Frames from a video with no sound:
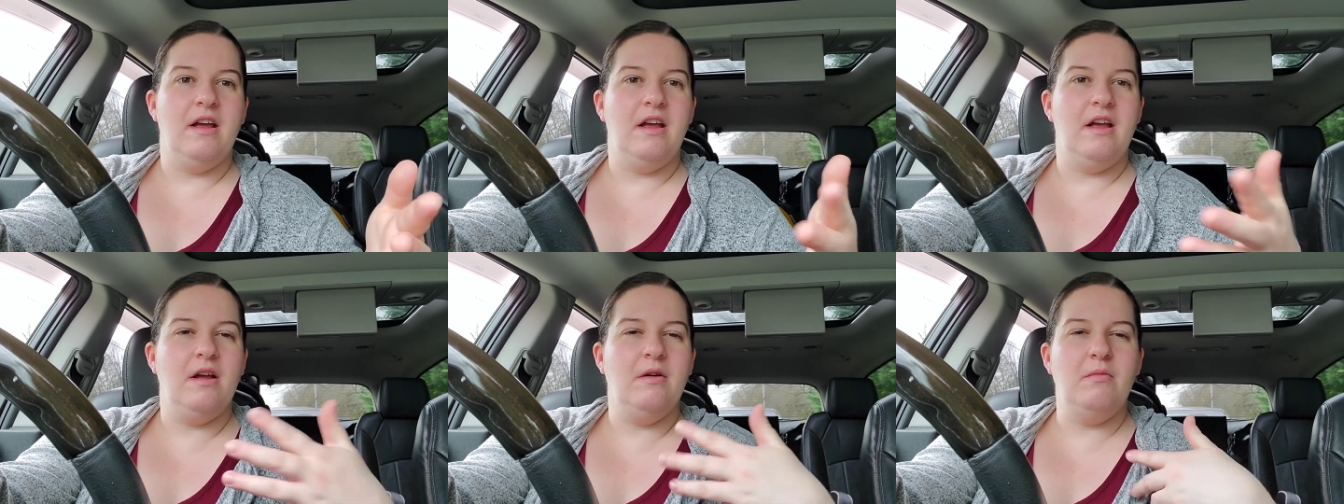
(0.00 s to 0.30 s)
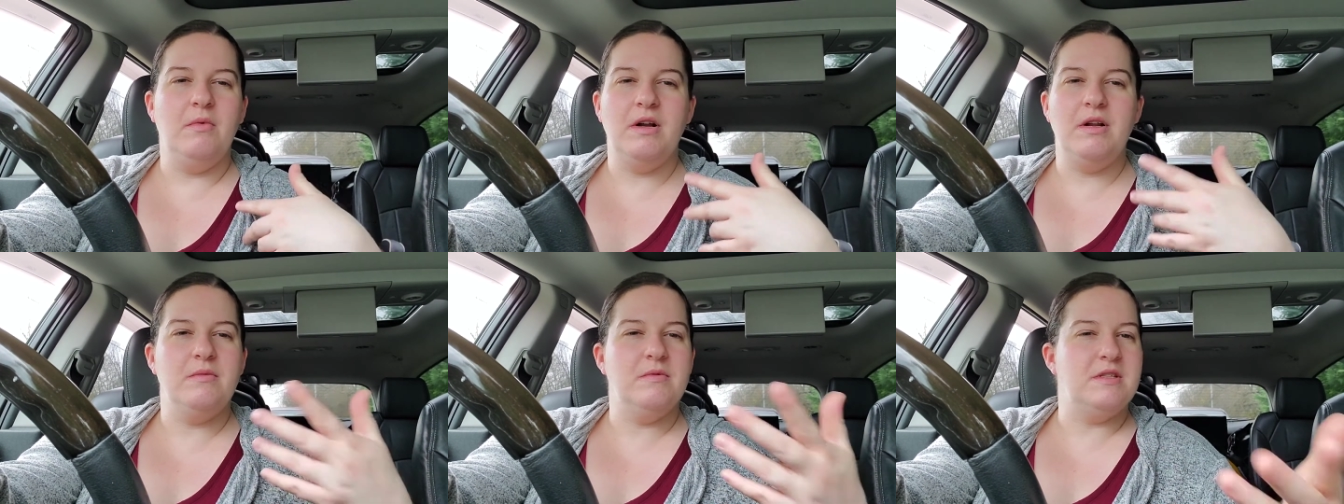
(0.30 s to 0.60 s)
and
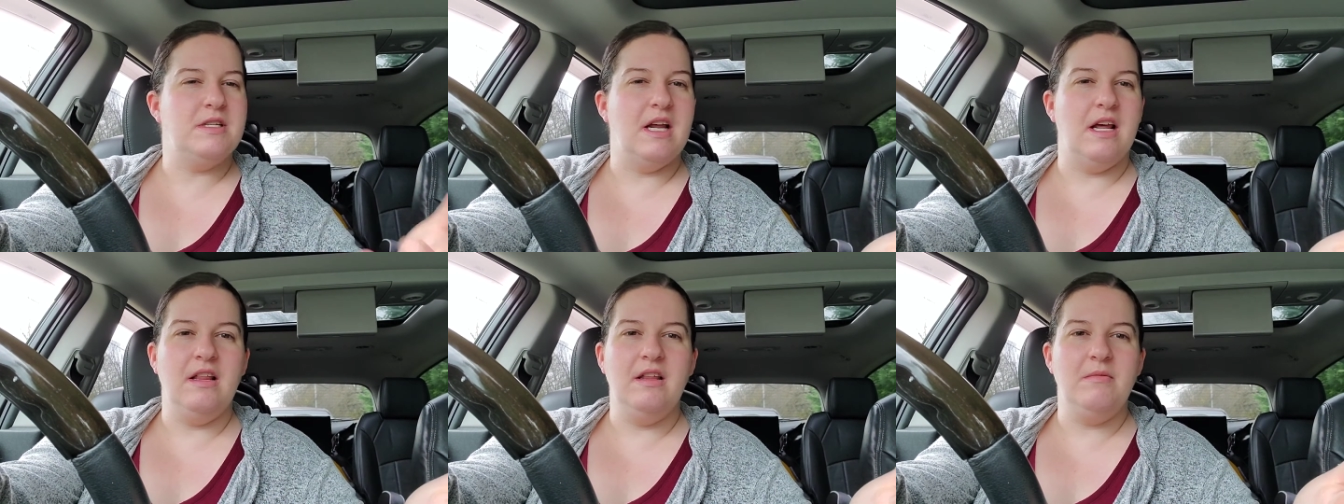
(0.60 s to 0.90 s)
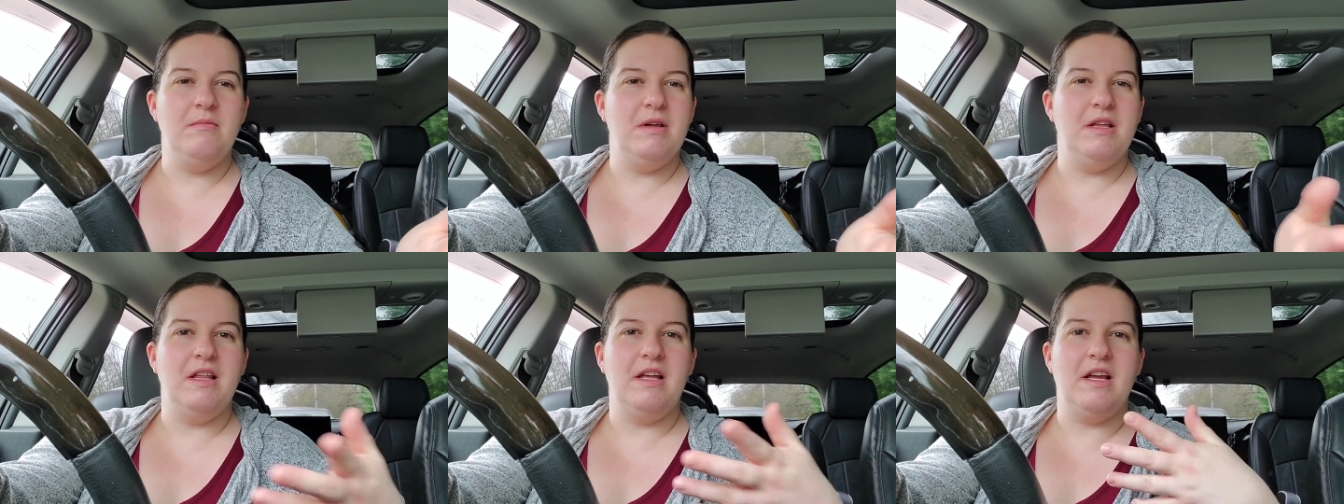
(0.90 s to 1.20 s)
what he was telling
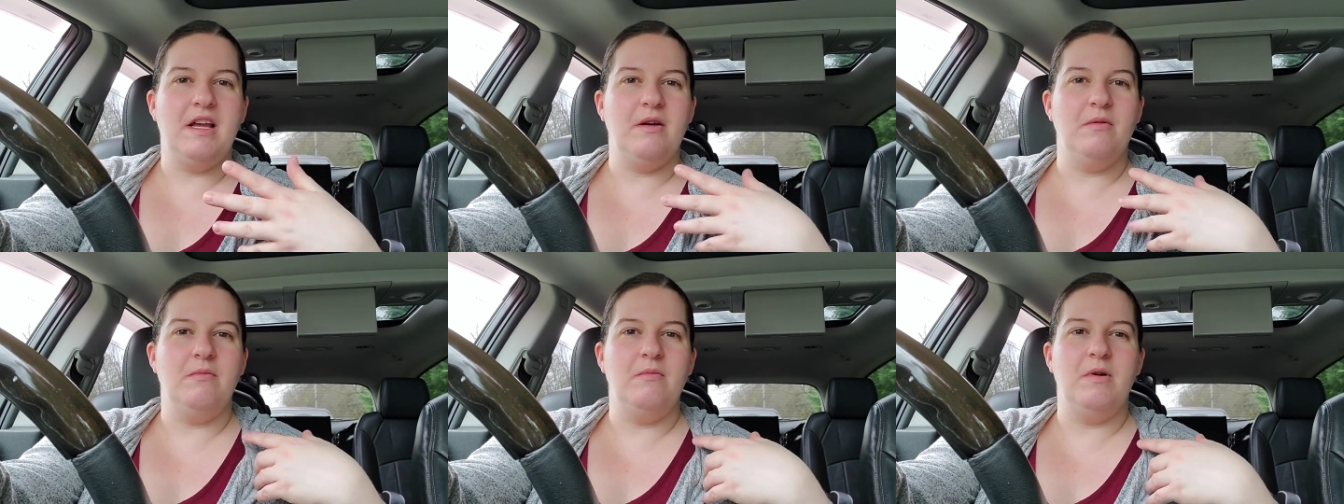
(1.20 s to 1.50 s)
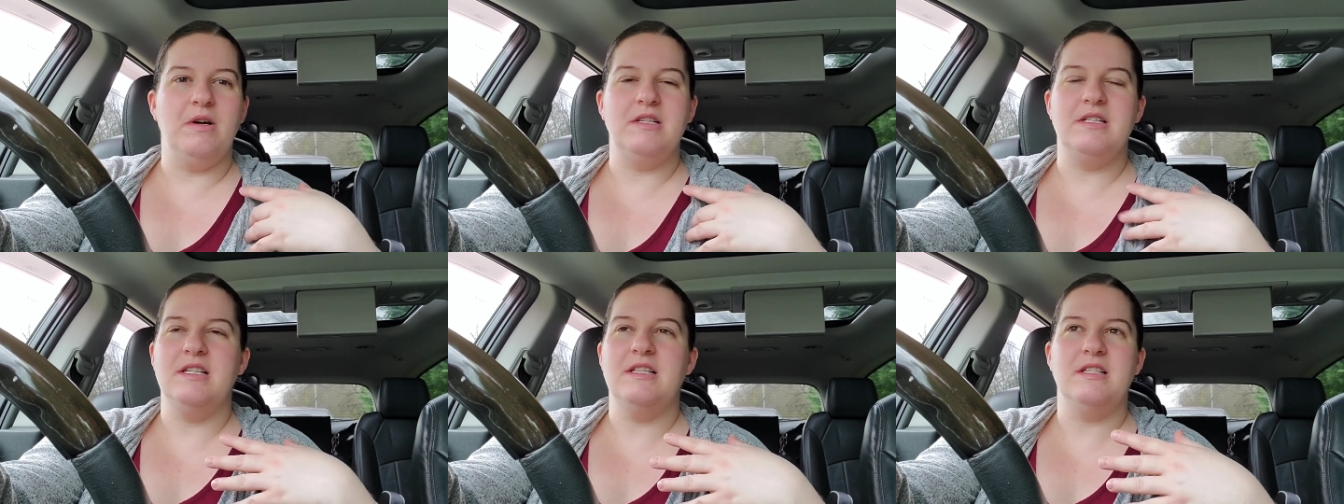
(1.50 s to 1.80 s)
me, like, it
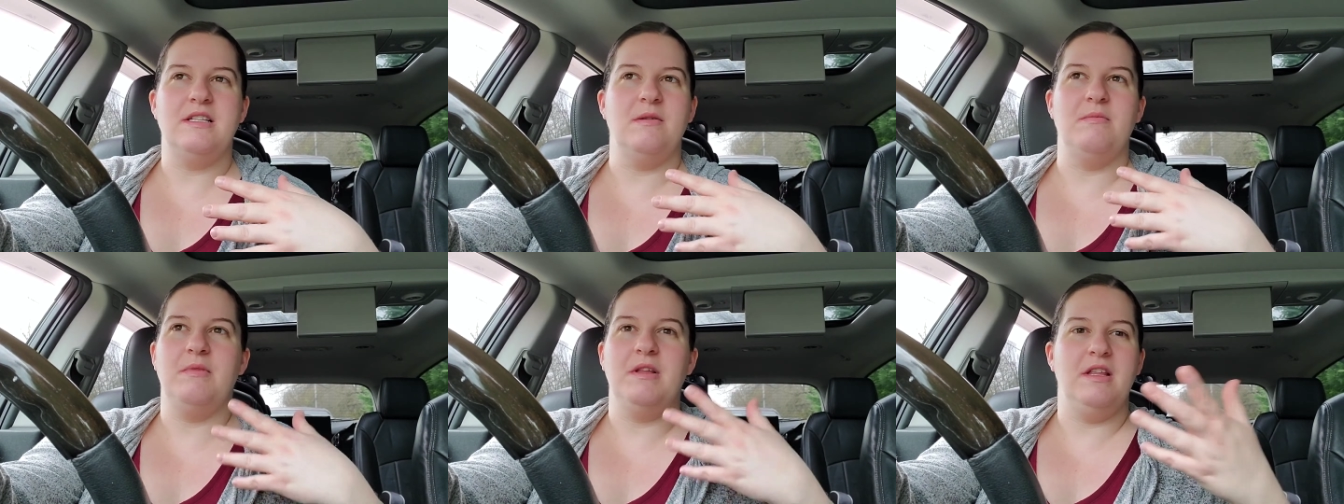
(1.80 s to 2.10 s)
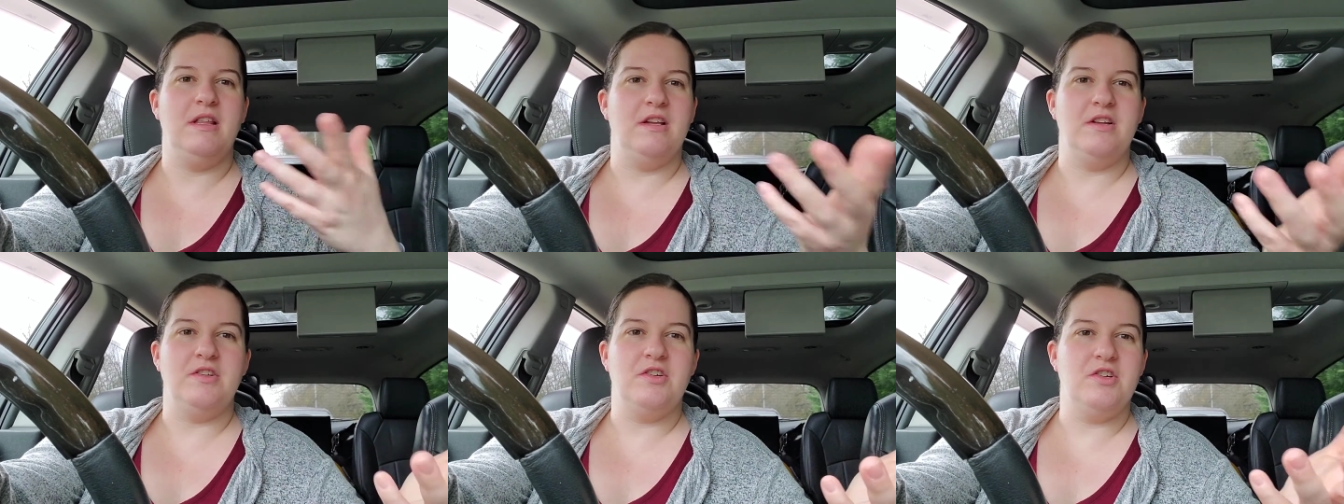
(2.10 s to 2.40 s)
wasn't something
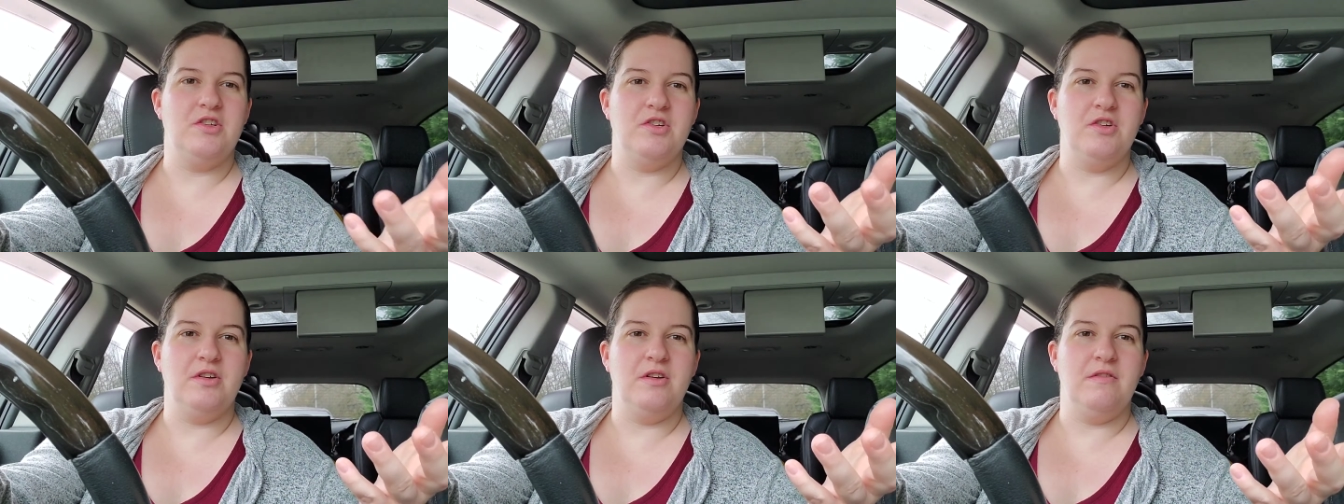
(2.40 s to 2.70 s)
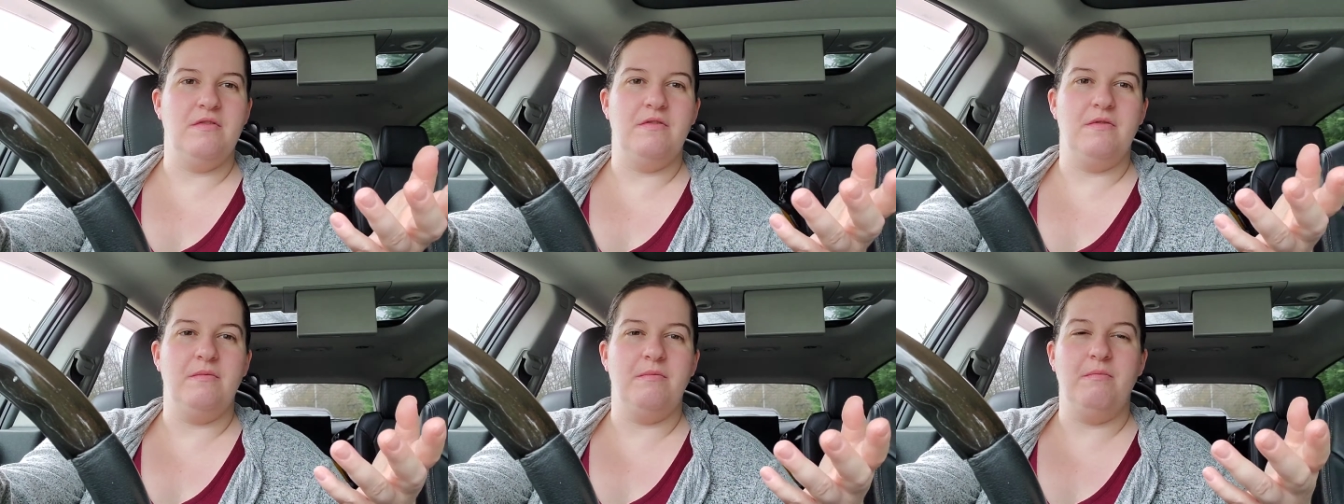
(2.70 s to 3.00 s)
that should
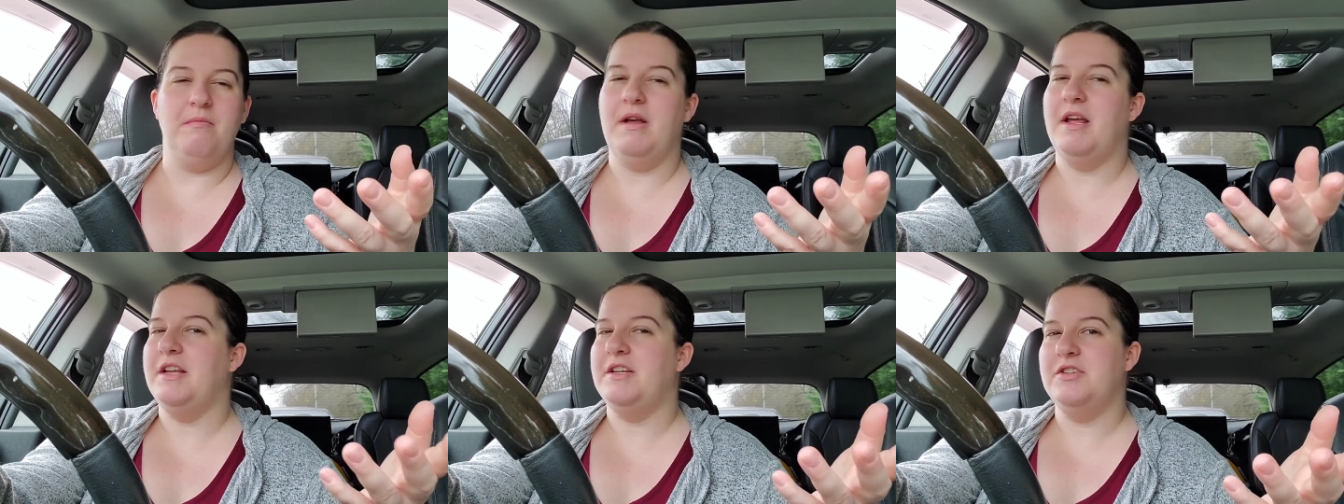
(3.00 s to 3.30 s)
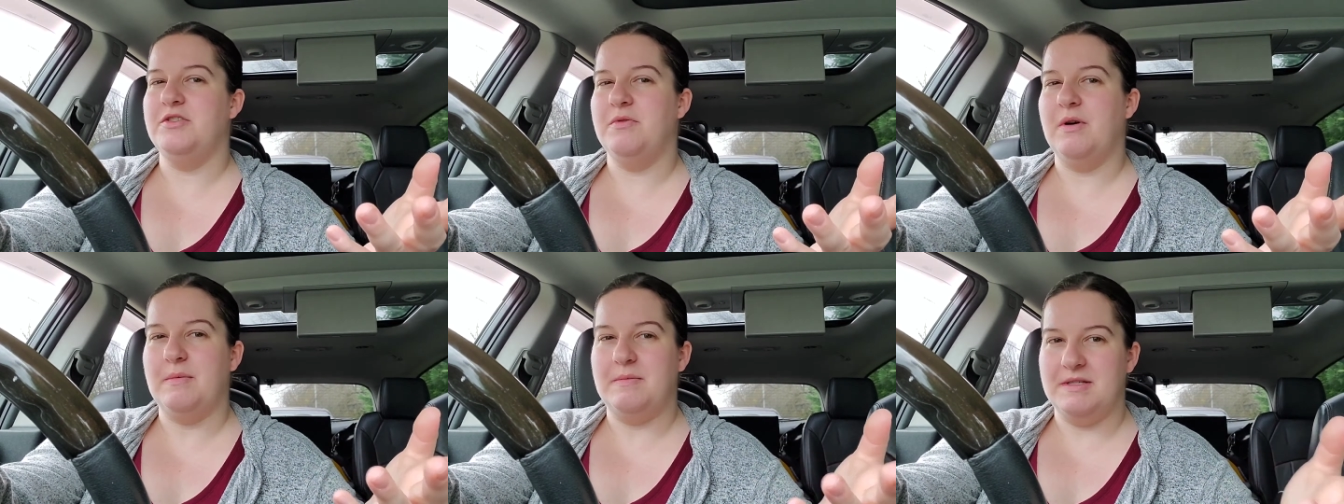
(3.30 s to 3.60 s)
have made
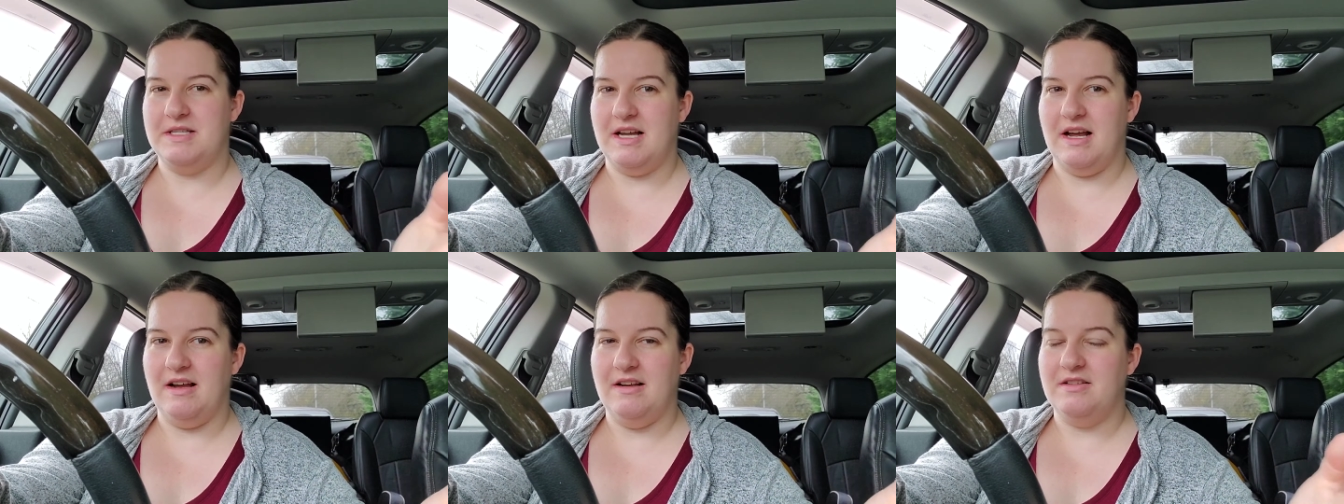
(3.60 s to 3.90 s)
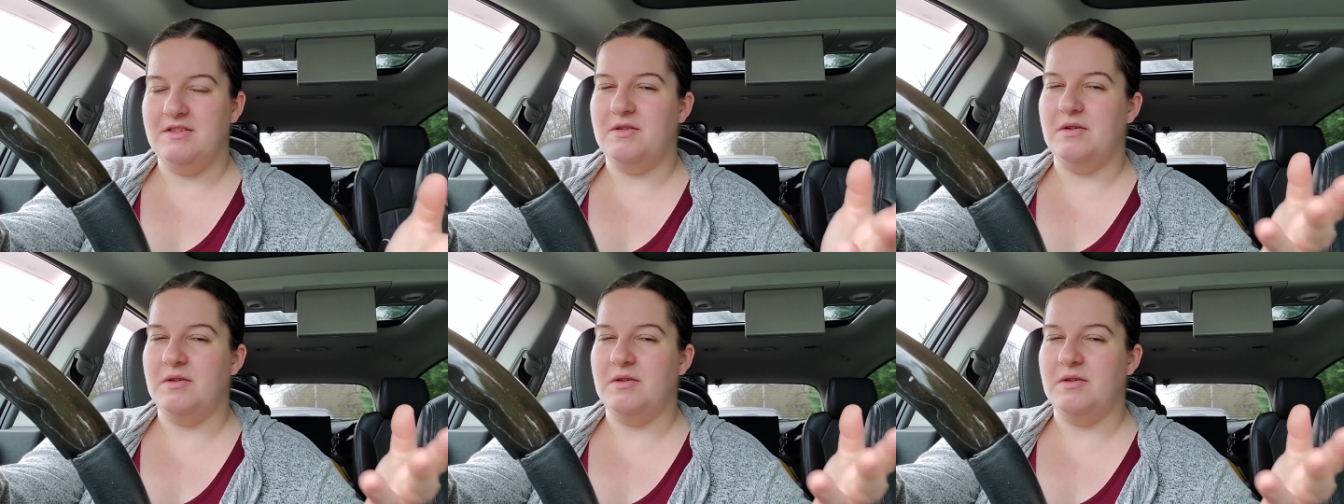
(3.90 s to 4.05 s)
you upset.